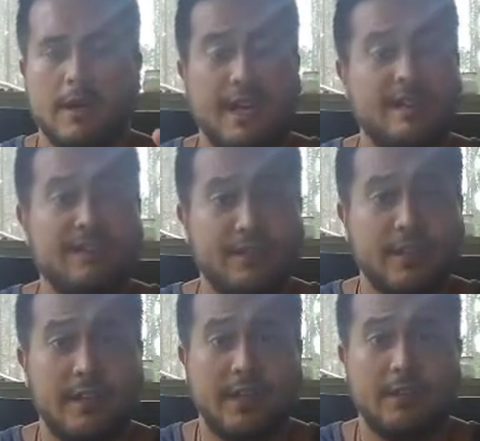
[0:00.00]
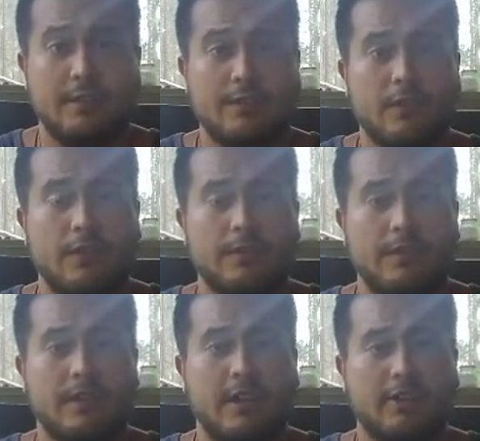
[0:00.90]
I definitely need it for
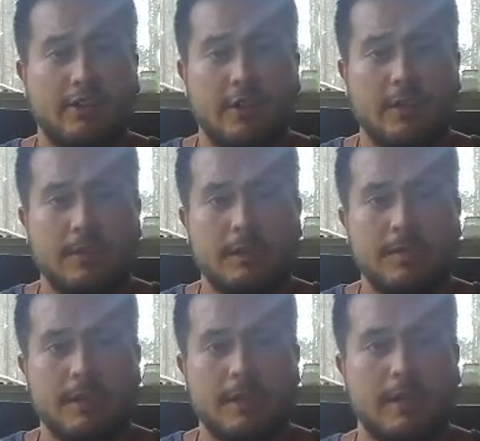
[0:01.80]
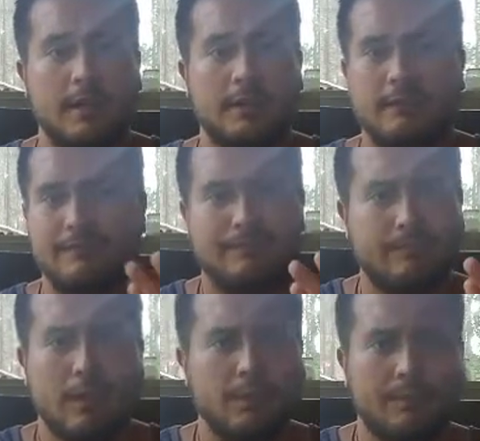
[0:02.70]
massage therapy, but
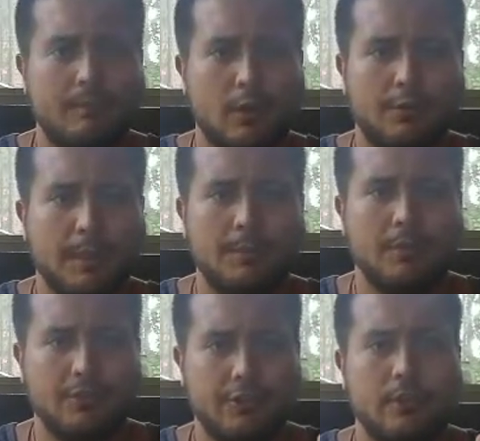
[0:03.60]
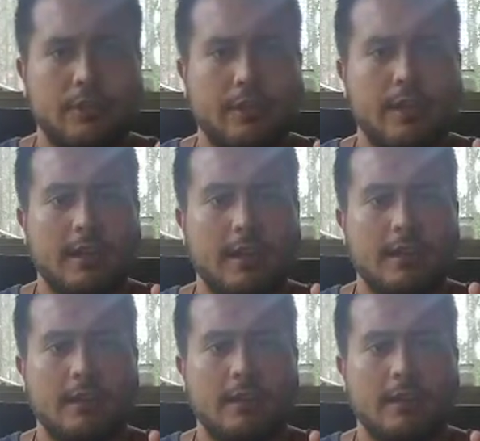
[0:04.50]
most people in general need
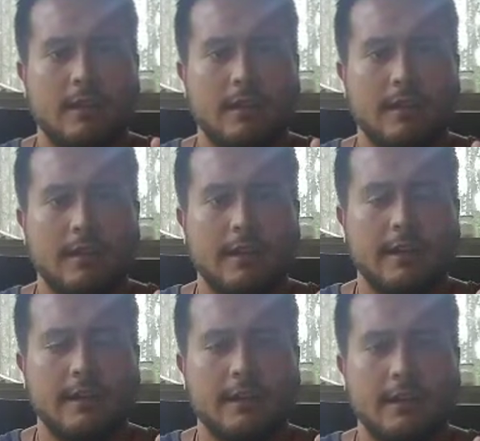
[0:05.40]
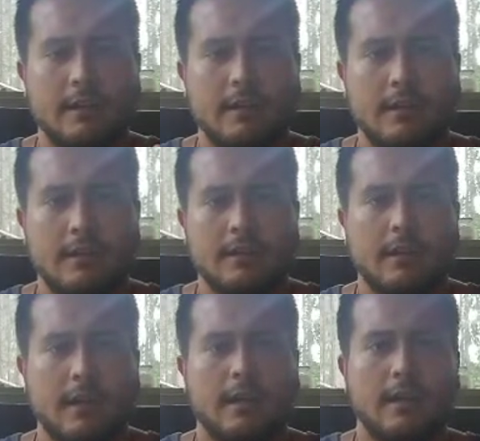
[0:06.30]
it done.
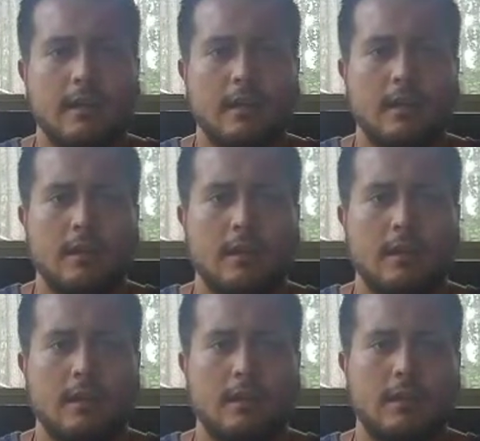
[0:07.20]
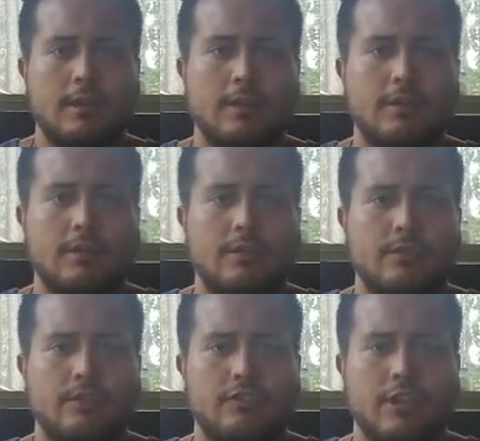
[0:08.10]
Okay, and you can
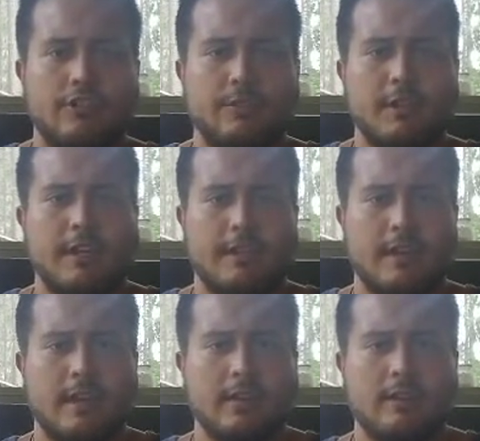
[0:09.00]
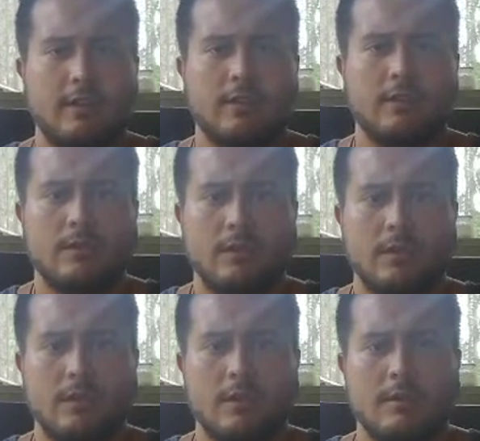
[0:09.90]
stretch them like that too.
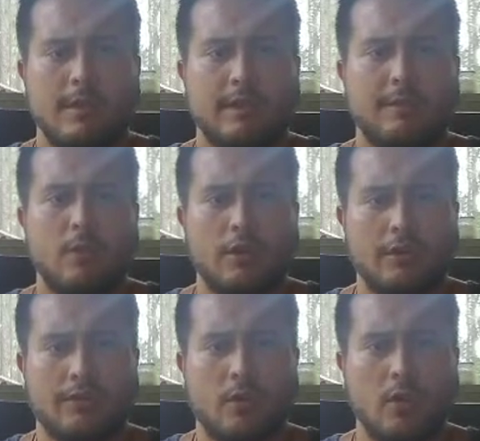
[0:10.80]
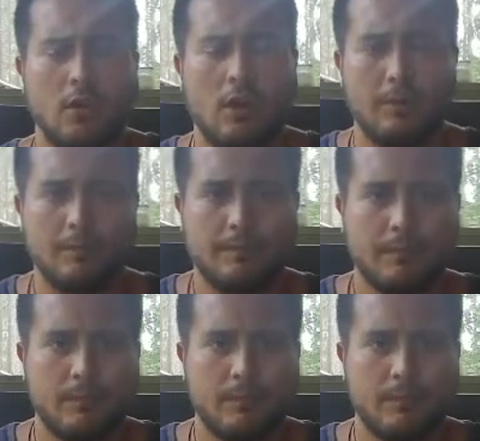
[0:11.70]
That's more your forearm,